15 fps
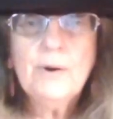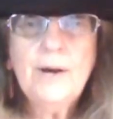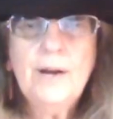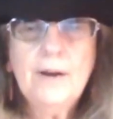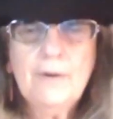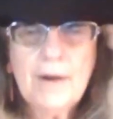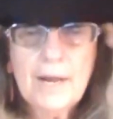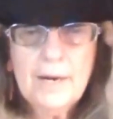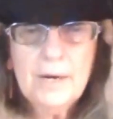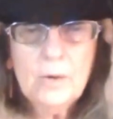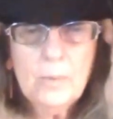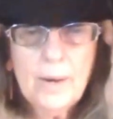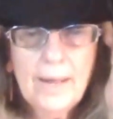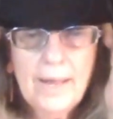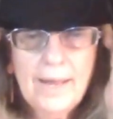your hair out of
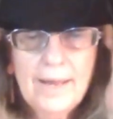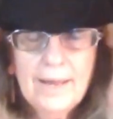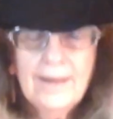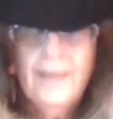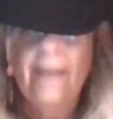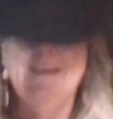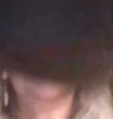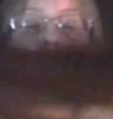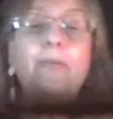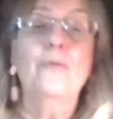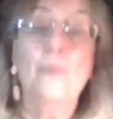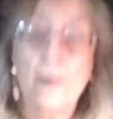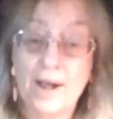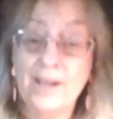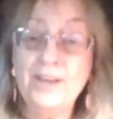your way
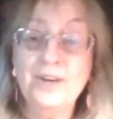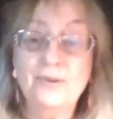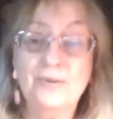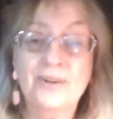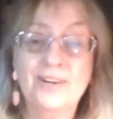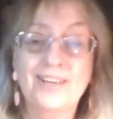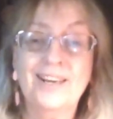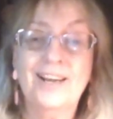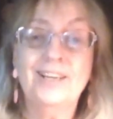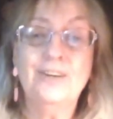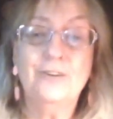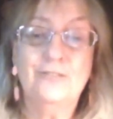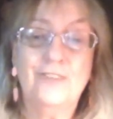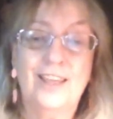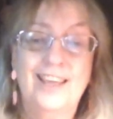while you're working on
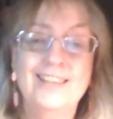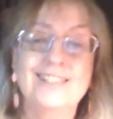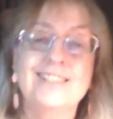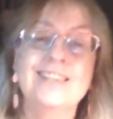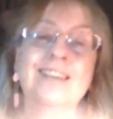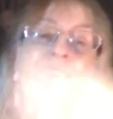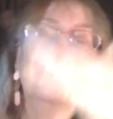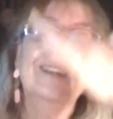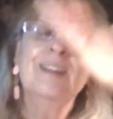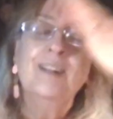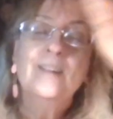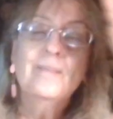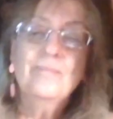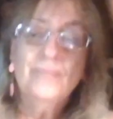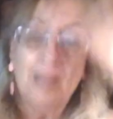your face,
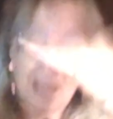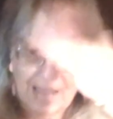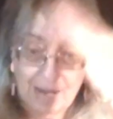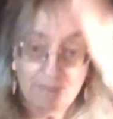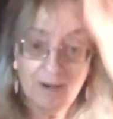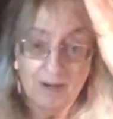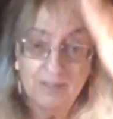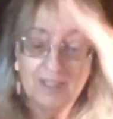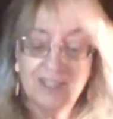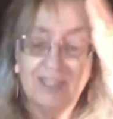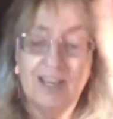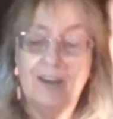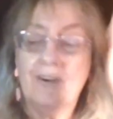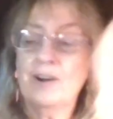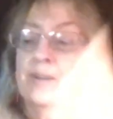eyebrows,
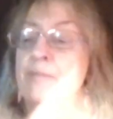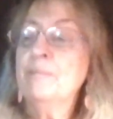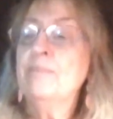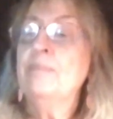etc.